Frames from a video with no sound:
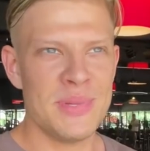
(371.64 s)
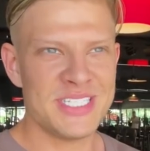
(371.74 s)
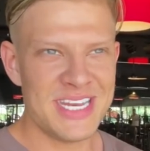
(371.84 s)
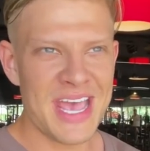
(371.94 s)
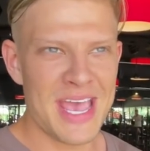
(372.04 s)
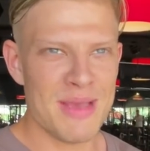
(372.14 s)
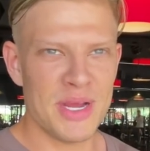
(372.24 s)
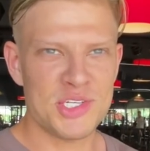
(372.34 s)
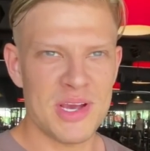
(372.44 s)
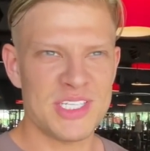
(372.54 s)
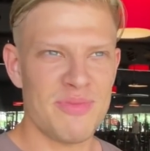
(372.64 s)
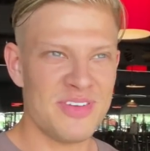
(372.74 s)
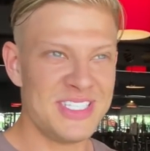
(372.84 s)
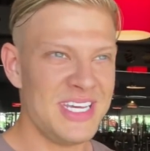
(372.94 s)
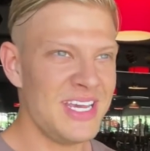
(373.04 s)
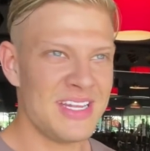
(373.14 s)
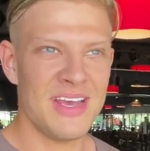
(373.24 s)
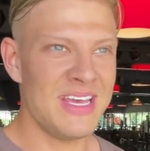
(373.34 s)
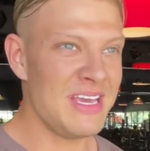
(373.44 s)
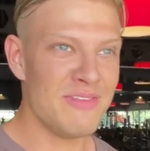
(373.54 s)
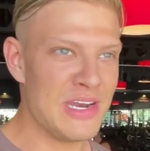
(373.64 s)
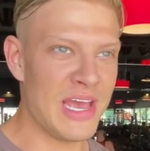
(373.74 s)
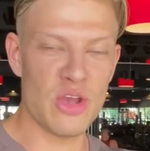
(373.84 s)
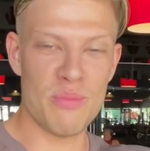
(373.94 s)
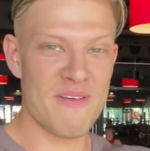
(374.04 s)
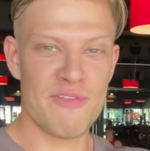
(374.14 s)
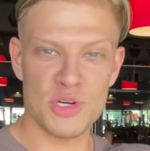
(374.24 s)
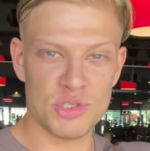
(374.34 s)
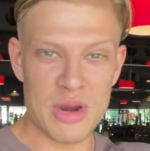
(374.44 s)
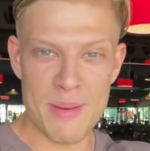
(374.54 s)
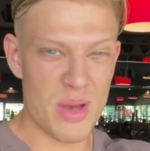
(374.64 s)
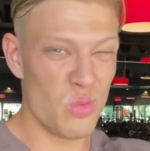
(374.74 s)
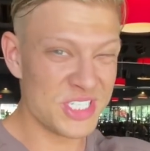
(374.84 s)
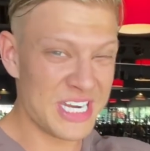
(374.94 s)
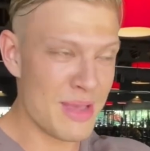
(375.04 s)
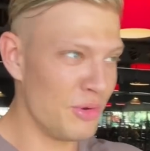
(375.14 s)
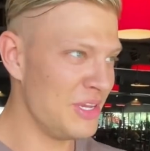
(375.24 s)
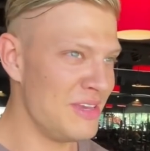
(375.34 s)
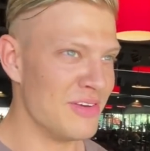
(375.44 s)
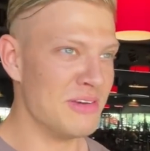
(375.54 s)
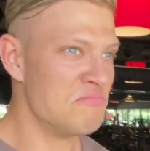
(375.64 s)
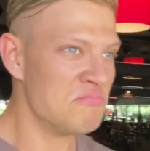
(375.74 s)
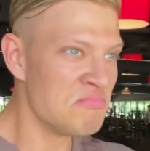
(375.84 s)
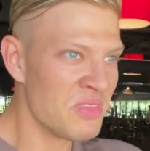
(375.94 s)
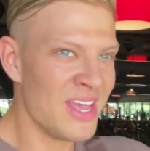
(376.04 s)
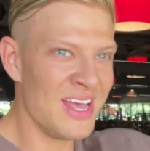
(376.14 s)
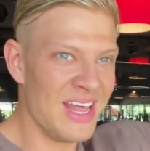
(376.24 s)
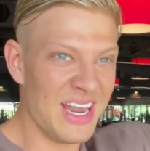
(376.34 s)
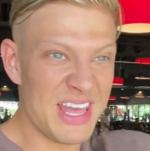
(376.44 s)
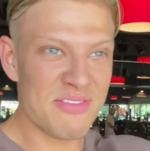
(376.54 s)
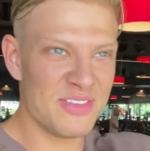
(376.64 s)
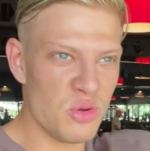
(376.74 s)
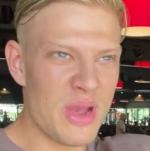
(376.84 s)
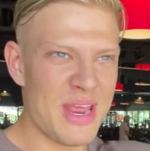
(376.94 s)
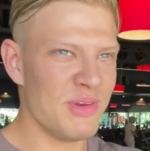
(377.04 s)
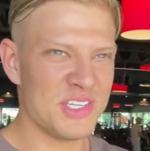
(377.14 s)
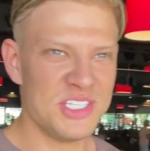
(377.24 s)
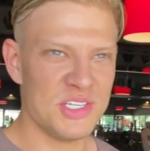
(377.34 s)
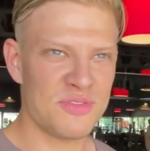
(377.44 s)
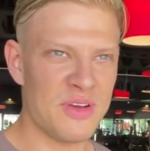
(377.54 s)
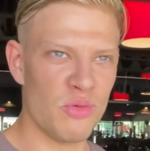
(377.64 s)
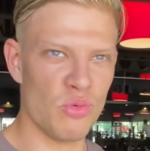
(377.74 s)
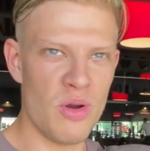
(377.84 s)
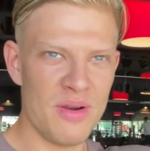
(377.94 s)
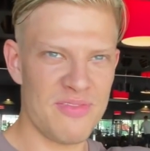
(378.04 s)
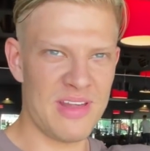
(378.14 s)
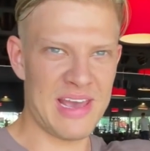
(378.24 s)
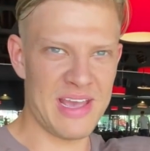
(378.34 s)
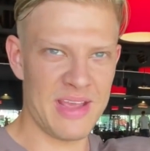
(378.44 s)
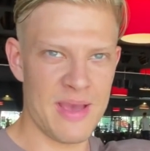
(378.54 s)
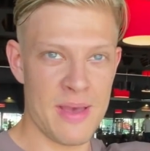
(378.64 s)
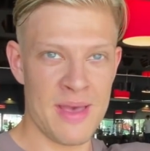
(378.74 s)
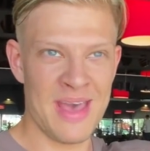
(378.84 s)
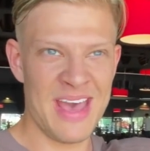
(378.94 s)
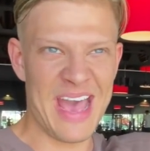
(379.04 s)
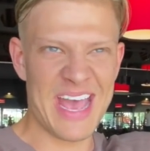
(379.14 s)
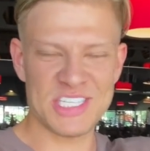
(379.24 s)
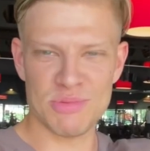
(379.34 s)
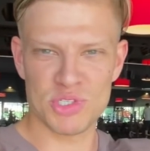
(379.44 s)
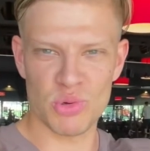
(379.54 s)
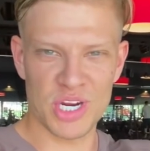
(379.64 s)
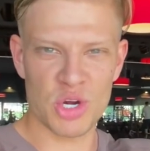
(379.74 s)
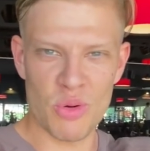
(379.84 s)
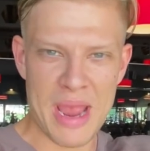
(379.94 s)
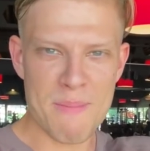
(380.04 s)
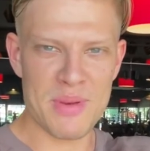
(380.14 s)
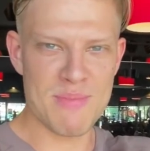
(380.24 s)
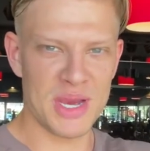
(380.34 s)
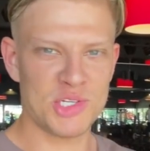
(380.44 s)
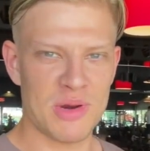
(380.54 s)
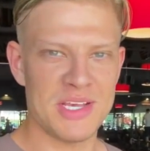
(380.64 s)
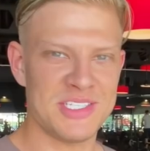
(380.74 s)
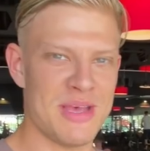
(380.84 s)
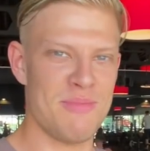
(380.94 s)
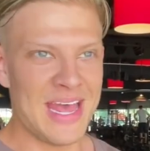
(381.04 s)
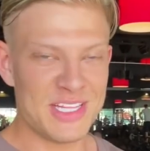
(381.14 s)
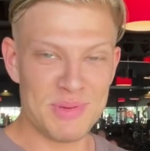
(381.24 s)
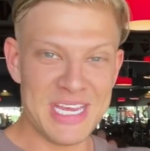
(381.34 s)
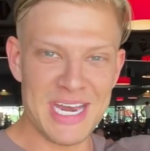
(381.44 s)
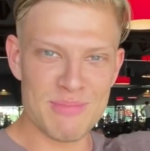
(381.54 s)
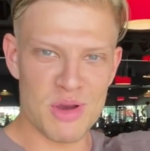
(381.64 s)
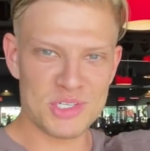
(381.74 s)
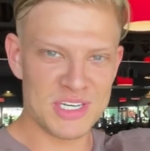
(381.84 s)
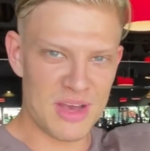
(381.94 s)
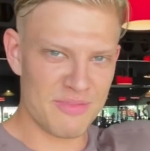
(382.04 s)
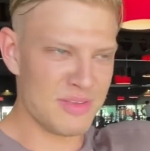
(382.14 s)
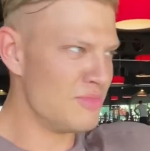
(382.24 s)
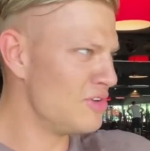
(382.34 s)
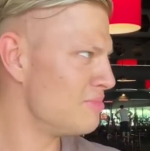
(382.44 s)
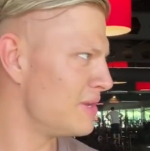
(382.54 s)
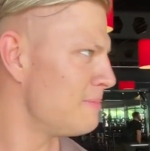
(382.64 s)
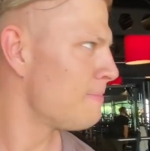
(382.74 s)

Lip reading: But today, my tricep fatigue, even like on my first rep, I wasn't able to even lift the weight because it just felt wrong. It felt like I had some sort of cramp in my tricep at the beginning motion of the movement.